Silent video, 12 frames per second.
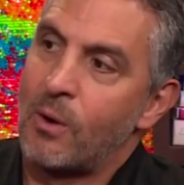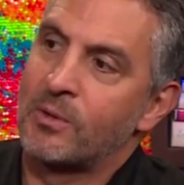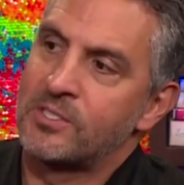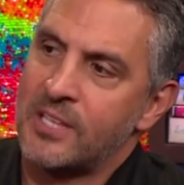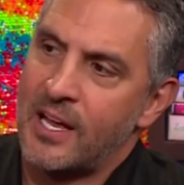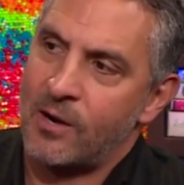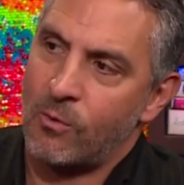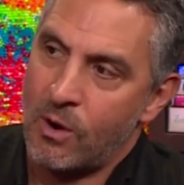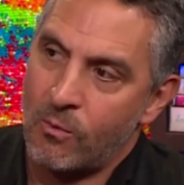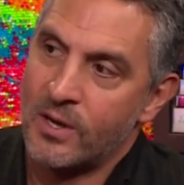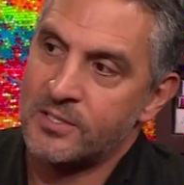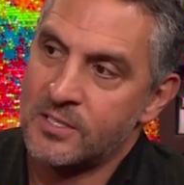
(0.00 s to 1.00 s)
what was said or
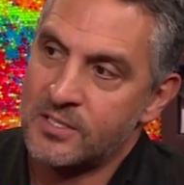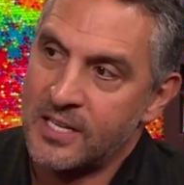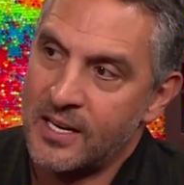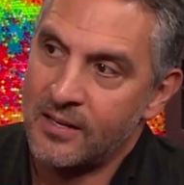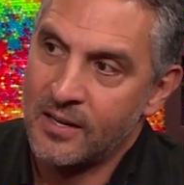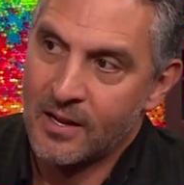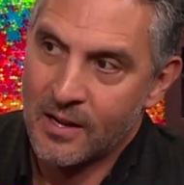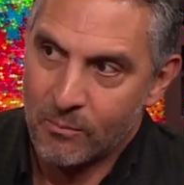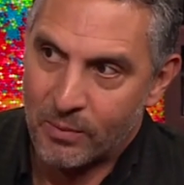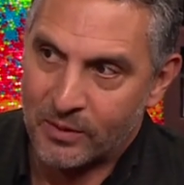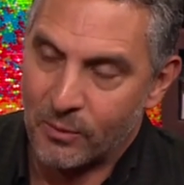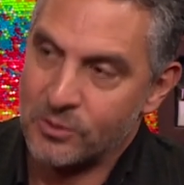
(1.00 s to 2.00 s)
what wasn't said,
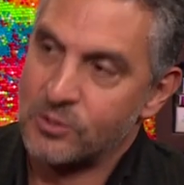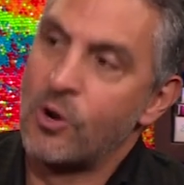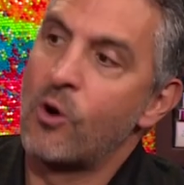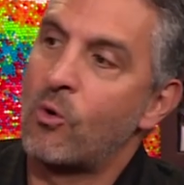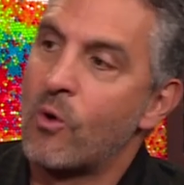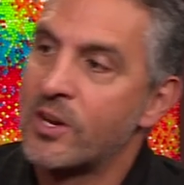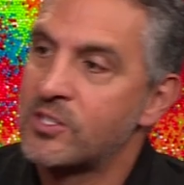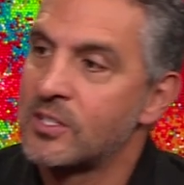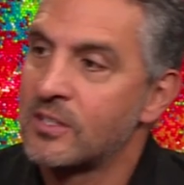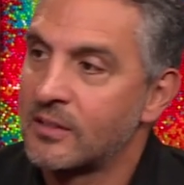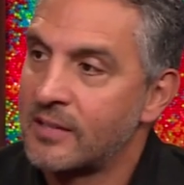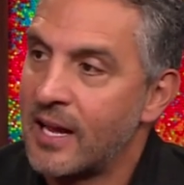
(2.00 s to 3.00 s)
but there was no
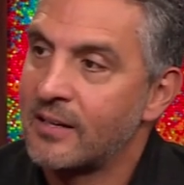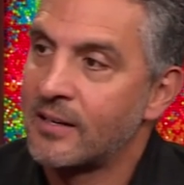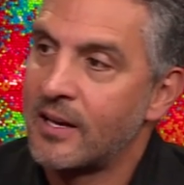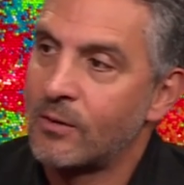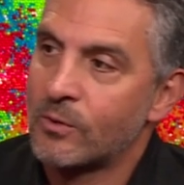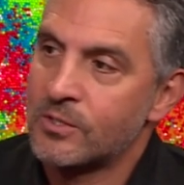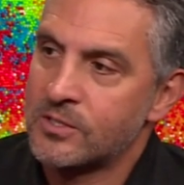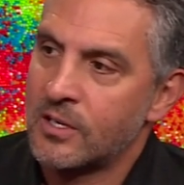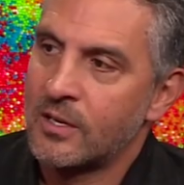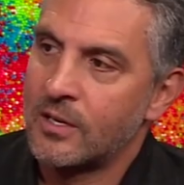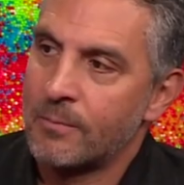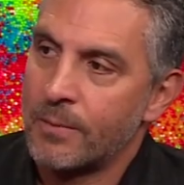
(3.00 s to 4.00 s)
question that that night was
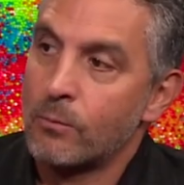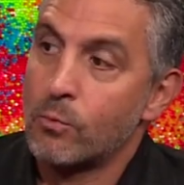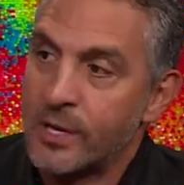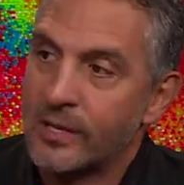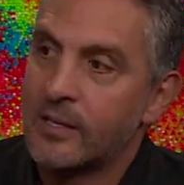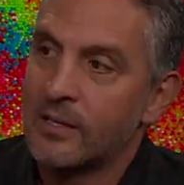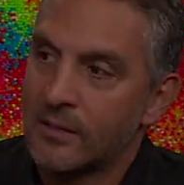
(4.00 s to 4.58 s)
uh, really